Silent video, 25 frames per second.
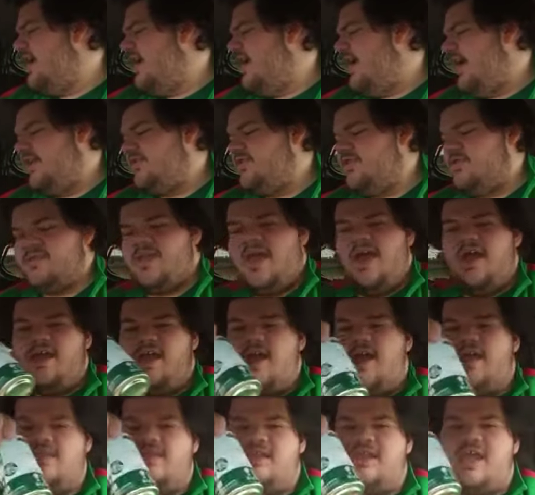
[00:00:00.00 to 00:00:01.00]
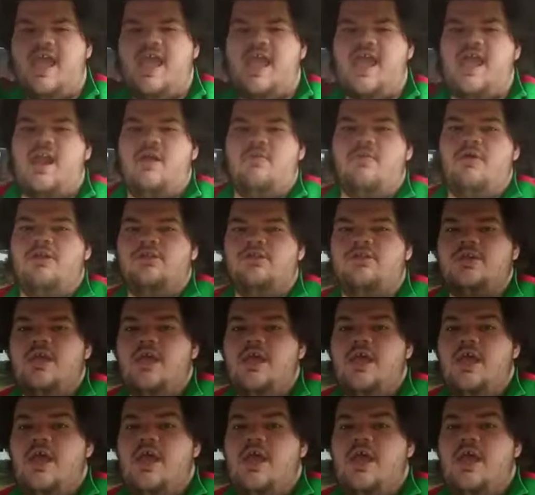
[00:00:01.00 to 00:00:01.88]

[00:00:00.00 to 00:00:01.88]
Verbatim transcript: I just got it out of the can, which